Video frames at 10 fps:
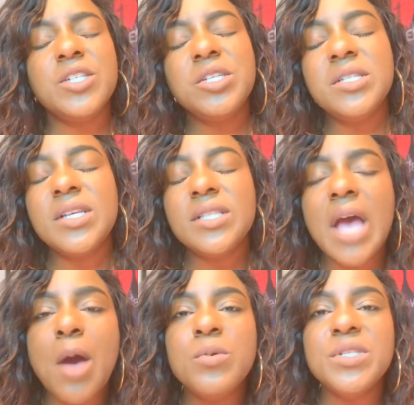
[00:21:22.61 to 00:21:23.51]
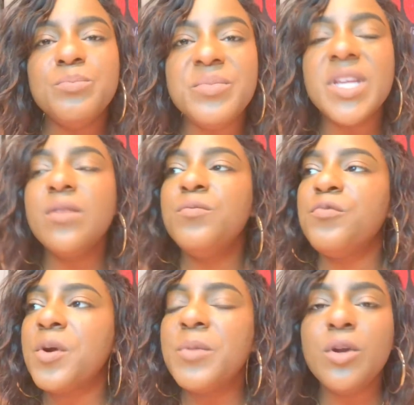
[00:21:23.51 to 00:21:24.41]
And she says, I was bitten
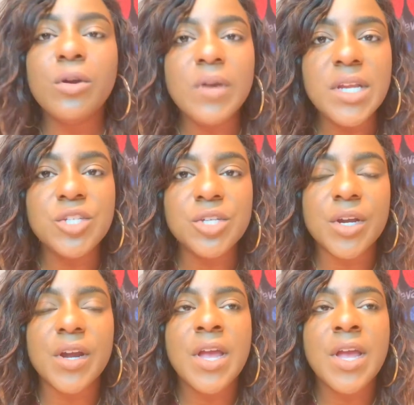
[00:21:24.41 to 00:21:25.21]
from a creature.